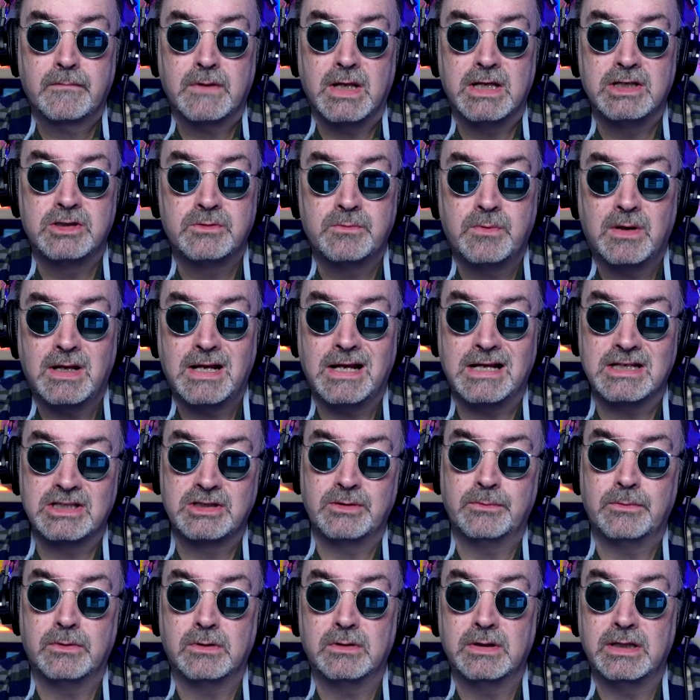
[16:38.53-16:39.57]
as
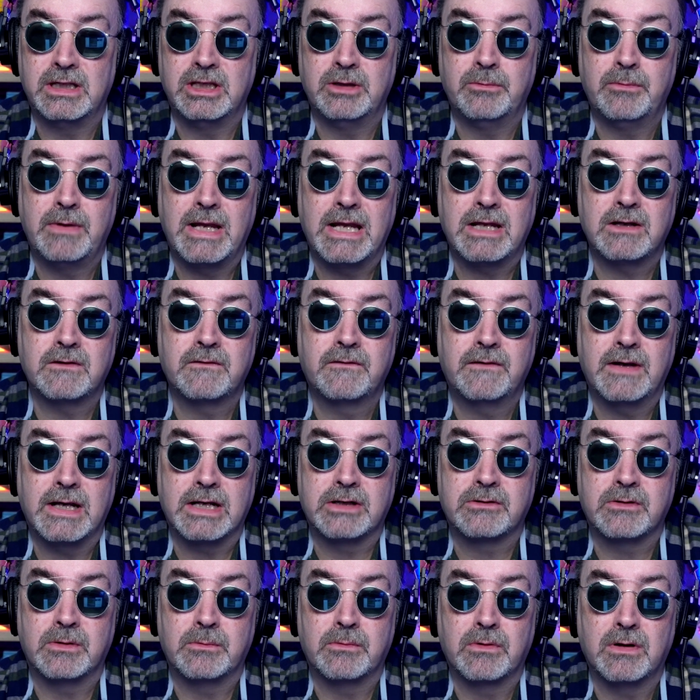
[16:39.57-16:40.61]
possible in the
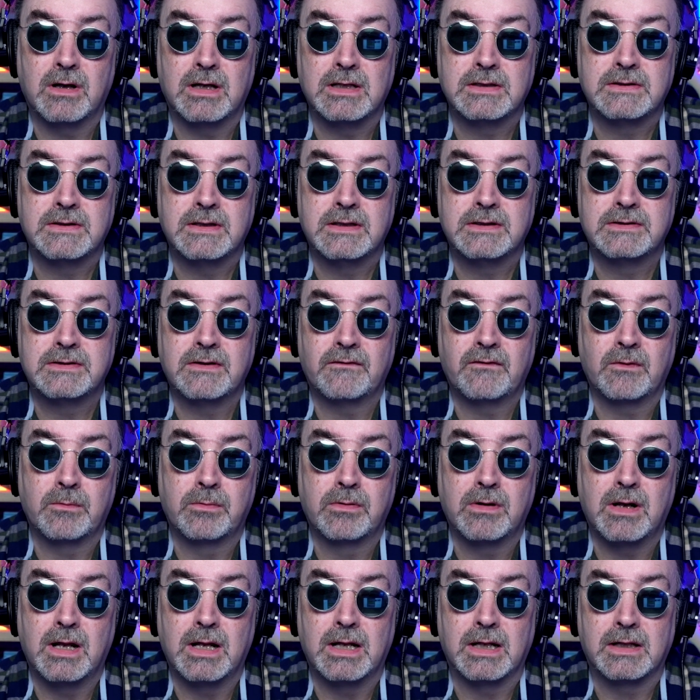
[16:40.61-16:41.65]
manufacturing process of a
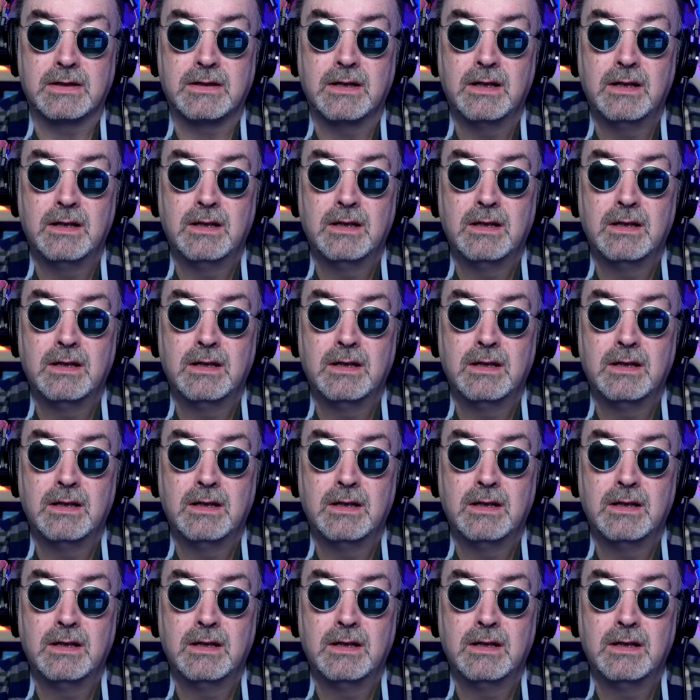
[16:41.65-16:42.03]
product